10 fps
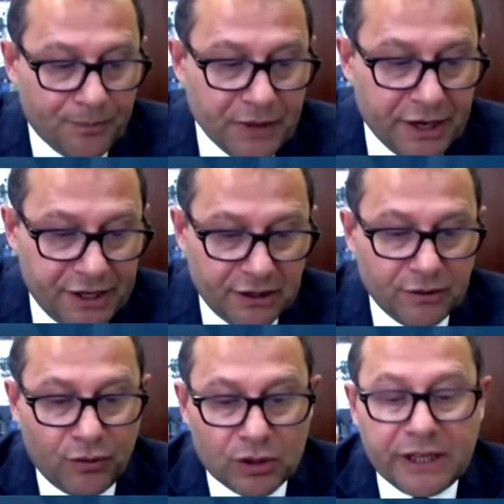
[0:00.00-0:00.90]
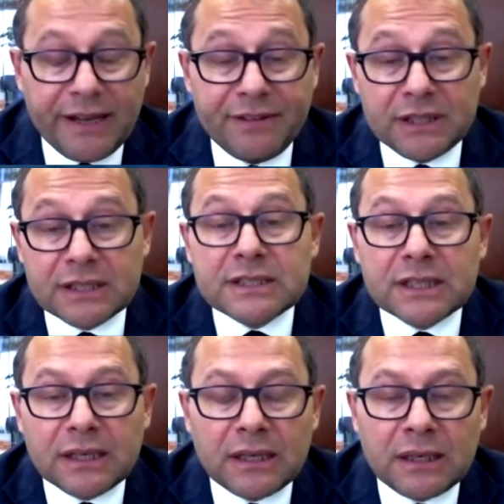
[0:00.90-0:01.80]
possibly
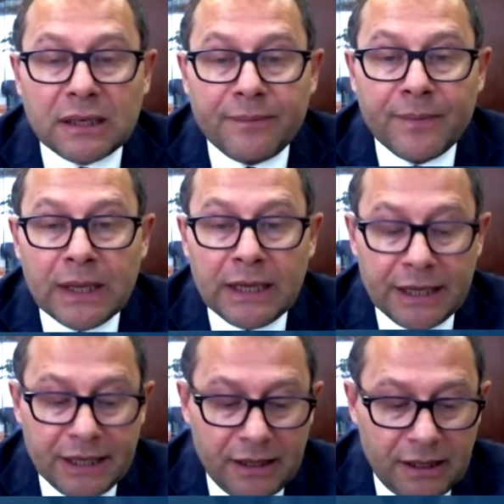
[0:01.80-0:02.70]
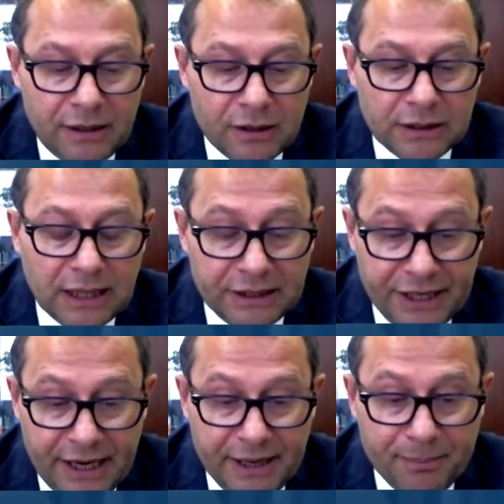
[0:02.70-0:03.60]
the real-world evidence
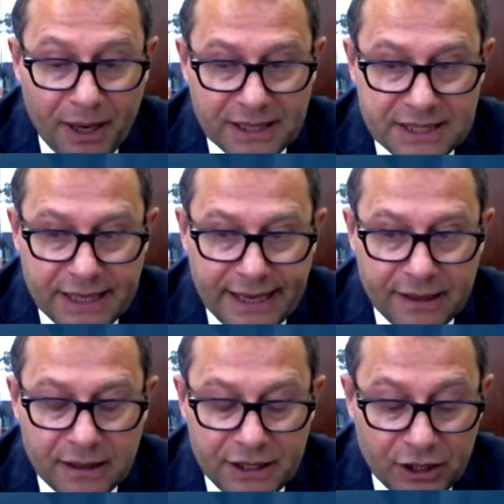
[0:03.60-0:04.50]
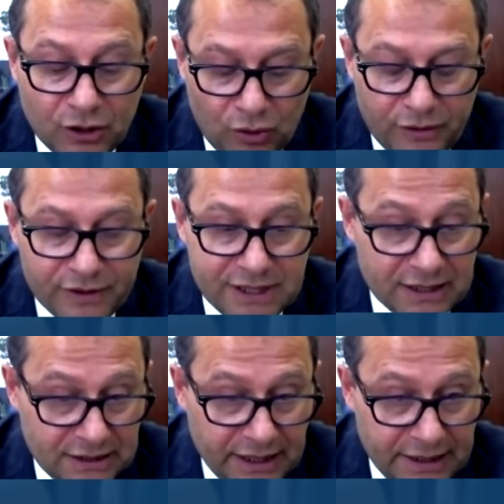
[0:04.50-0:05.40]
and the real-world
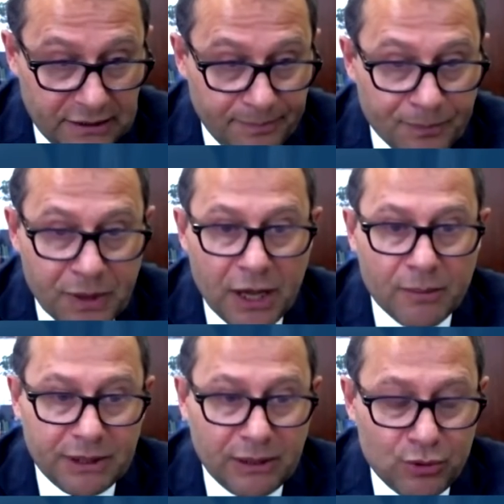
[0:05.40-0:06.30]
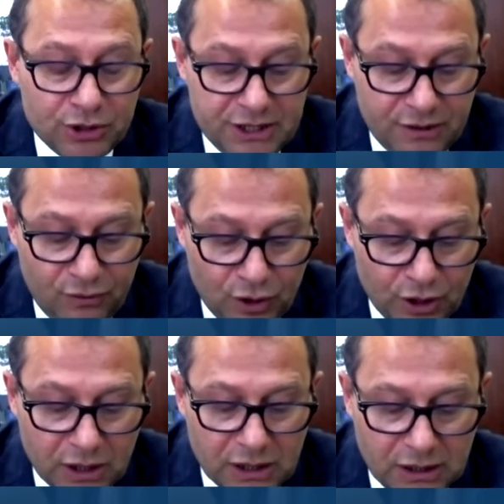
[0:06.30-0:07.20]
data, their role is becoming more
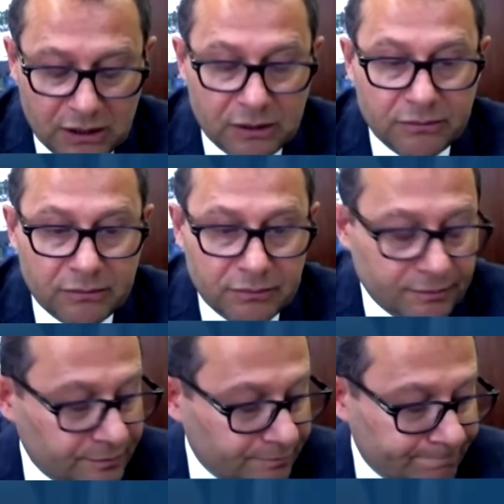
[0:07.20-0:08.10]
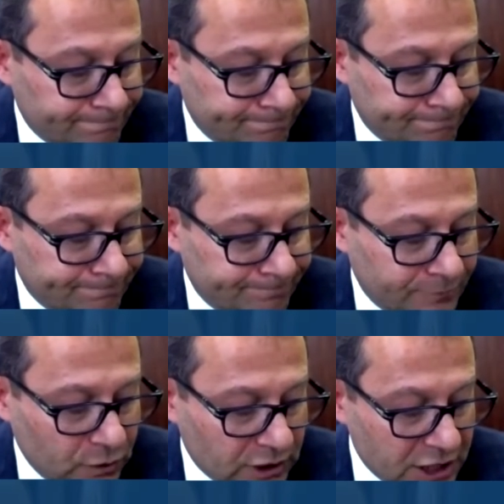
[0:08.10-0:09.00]
and more relevant. Because today,